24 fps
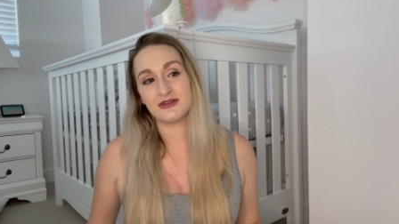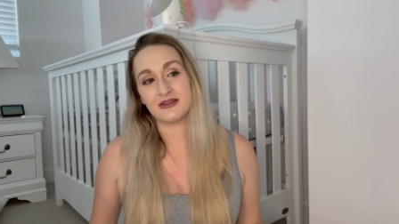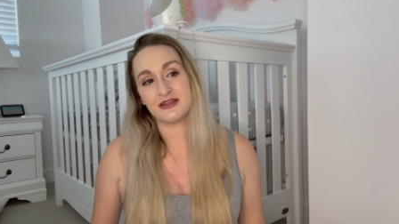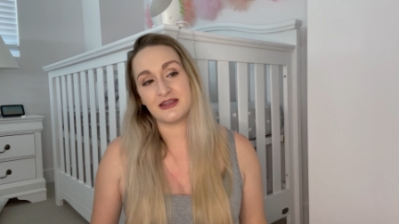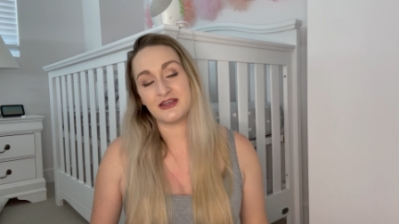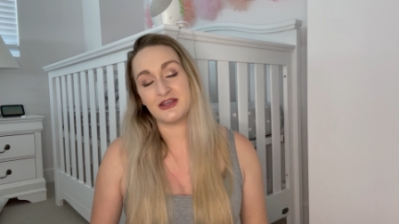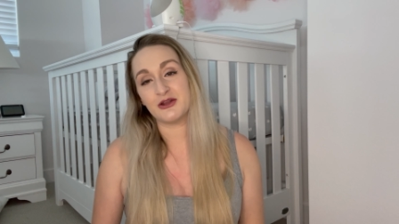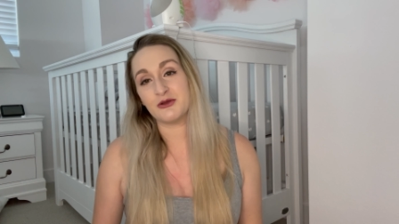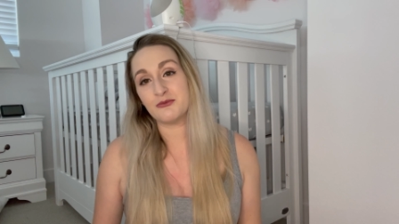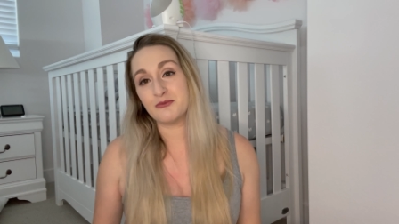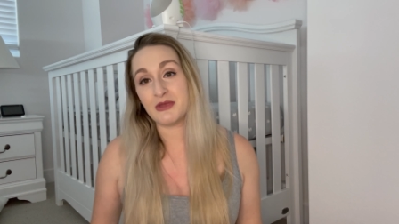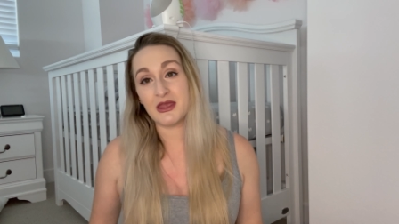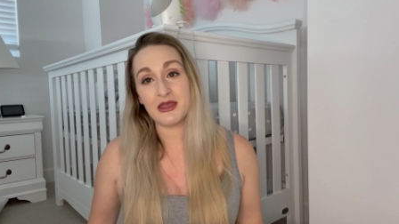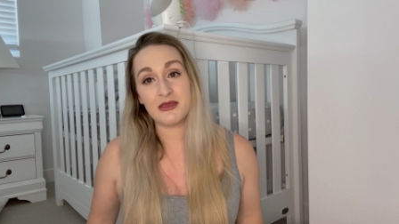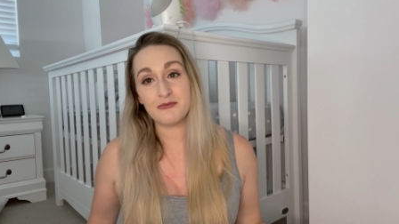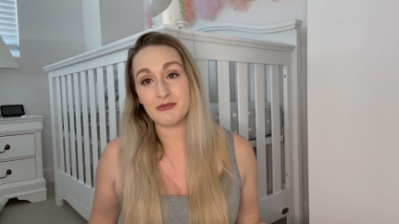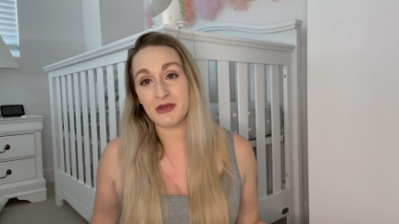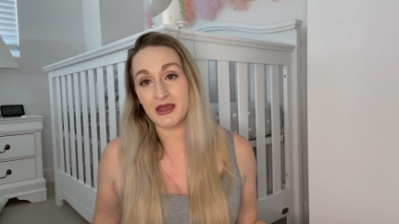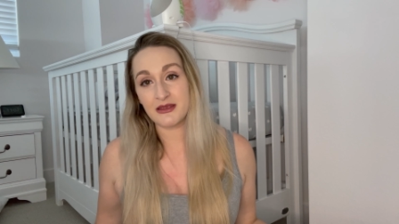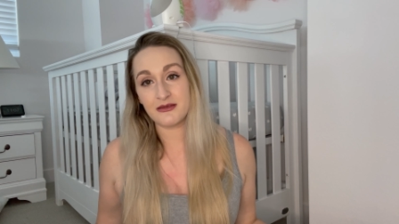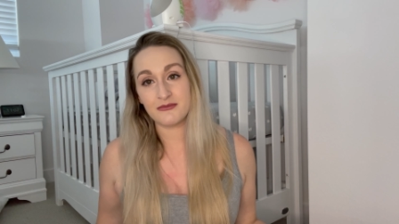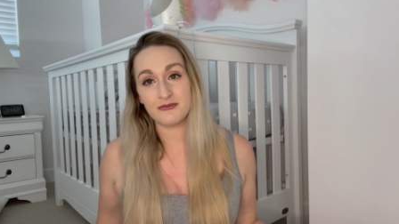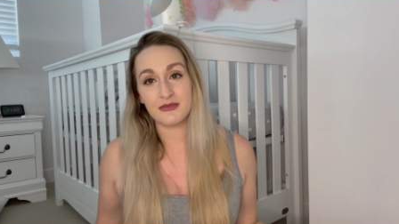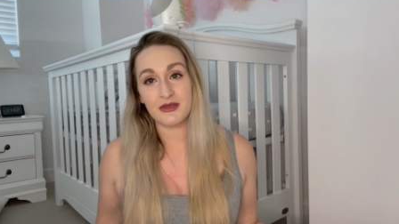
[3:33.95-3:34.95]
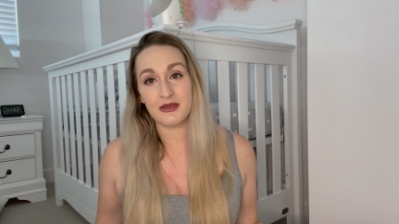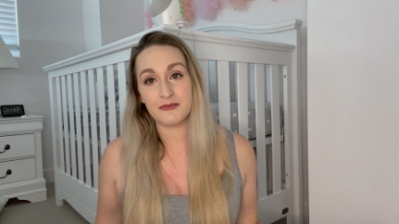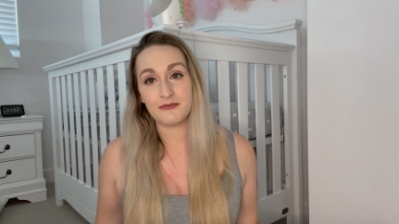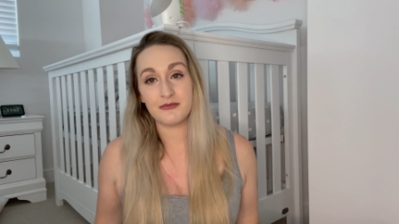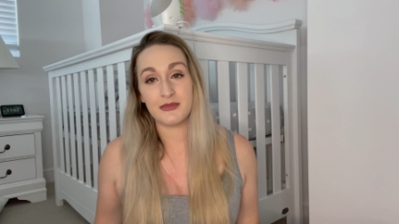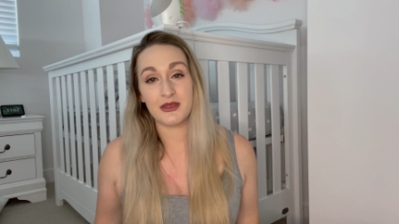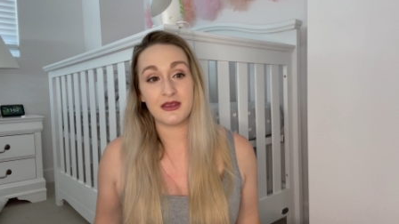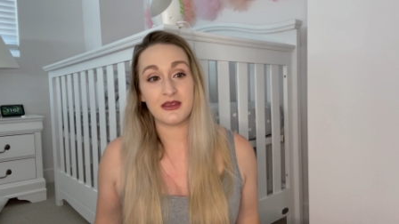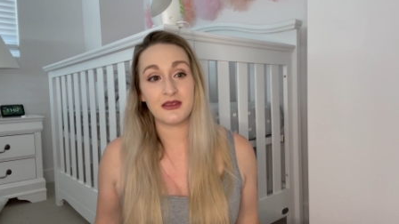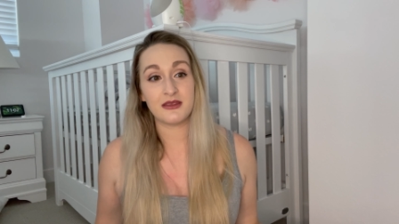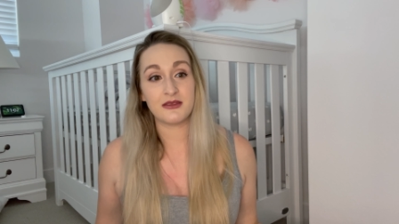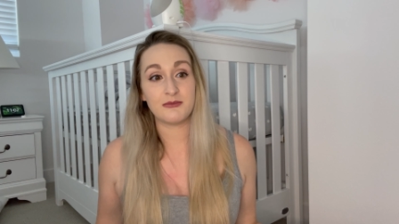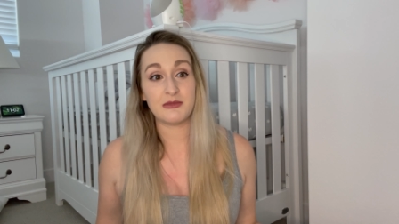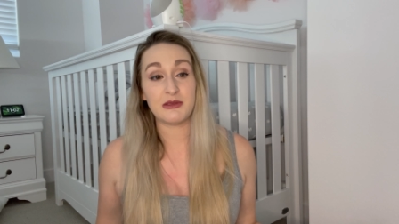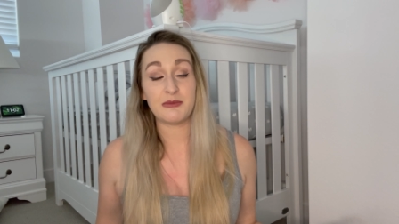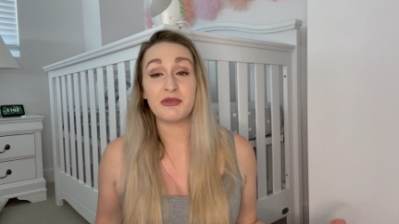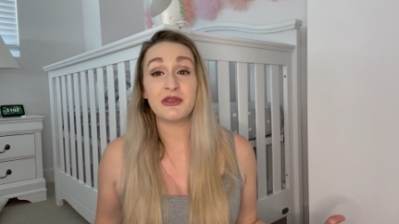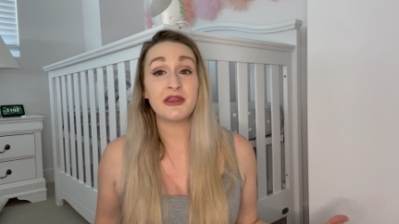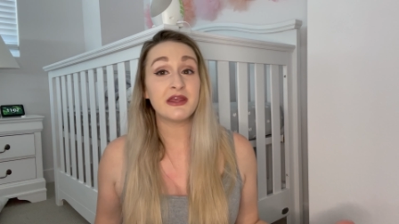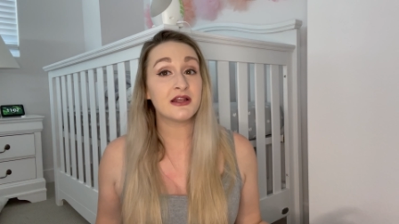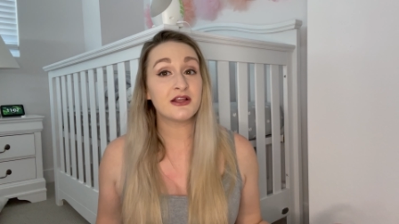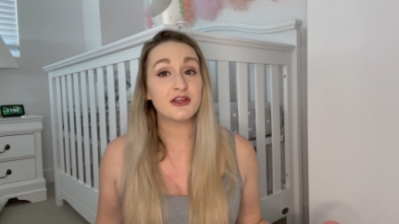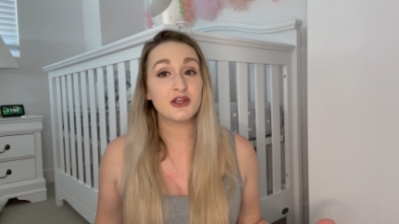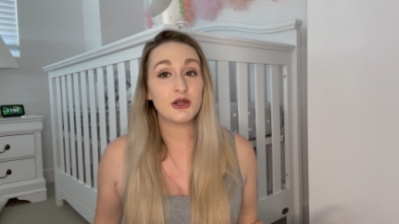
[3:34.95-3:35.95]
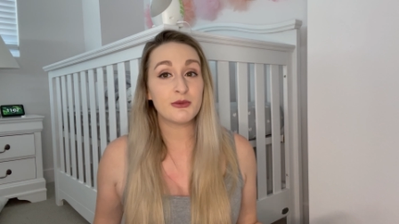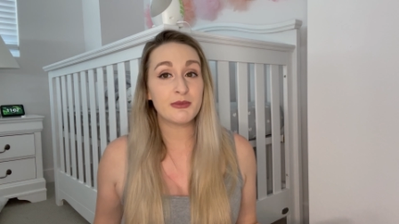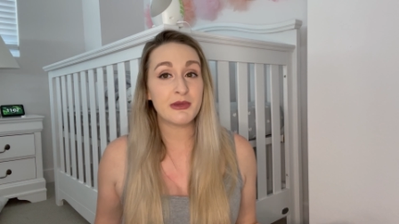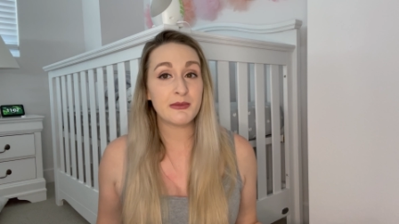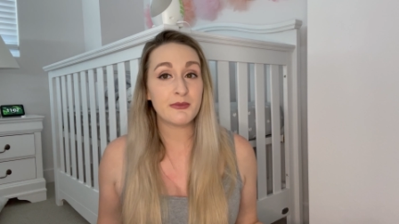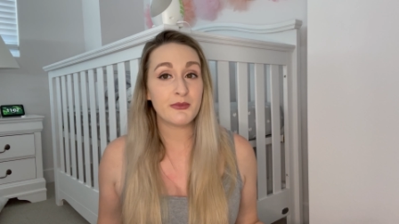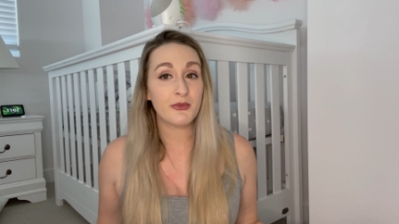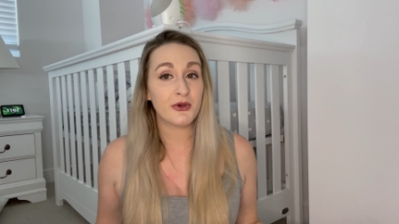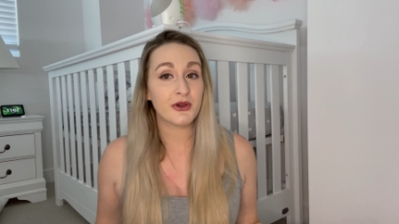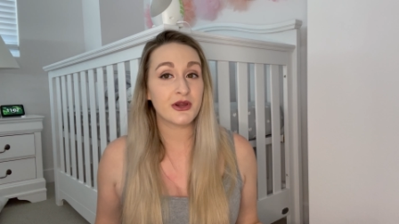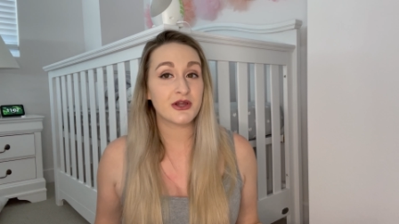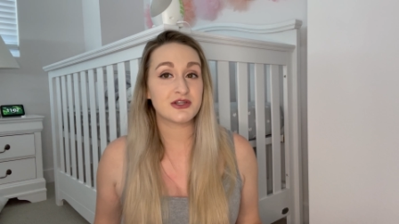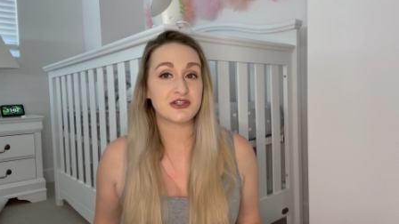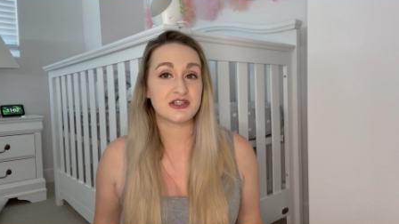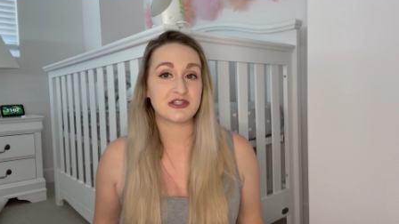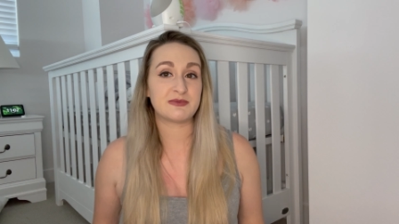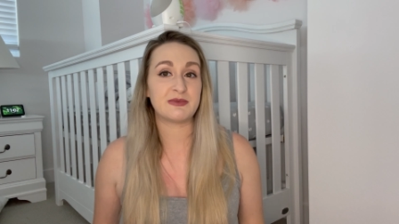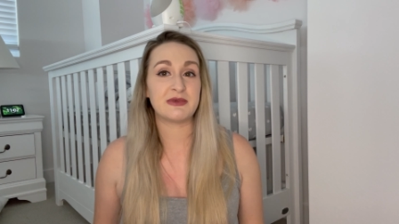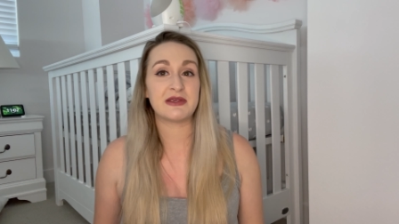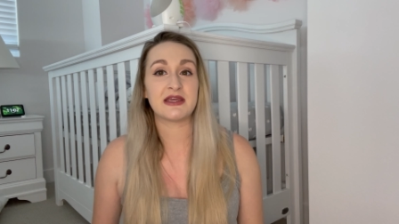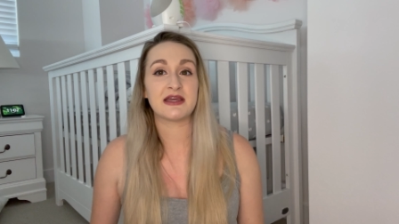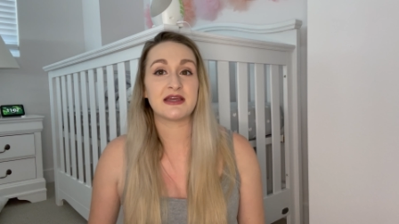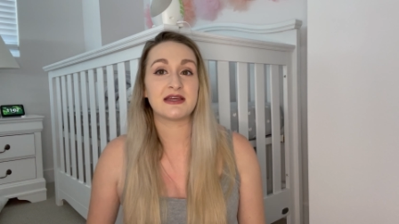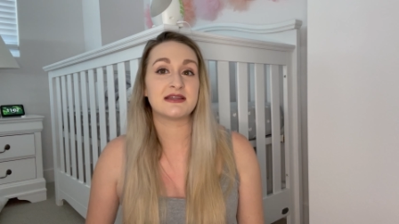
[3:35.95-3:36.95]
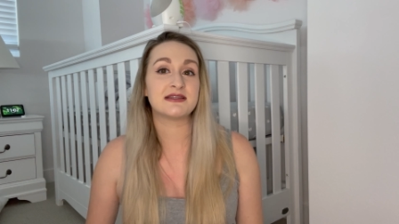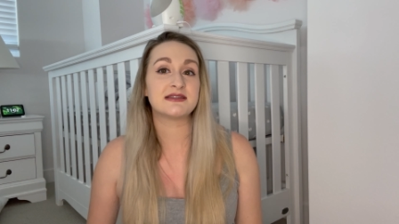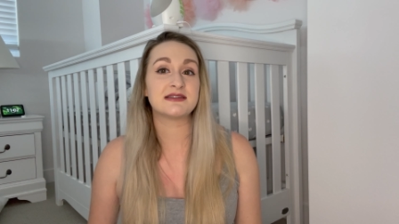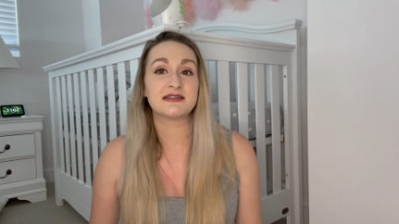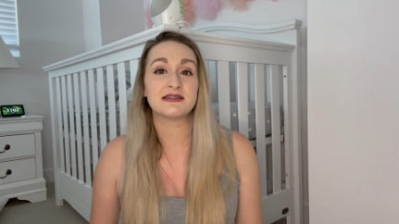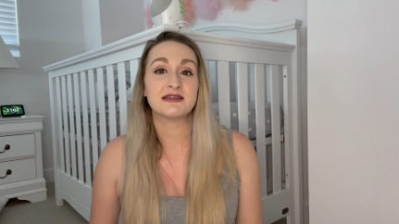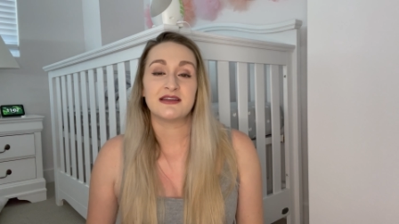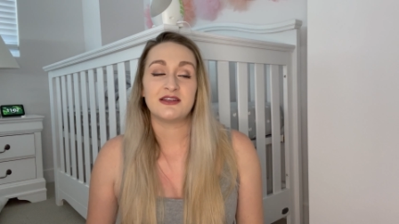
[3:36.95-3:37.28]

you know, it might make me bleed a little bit more just because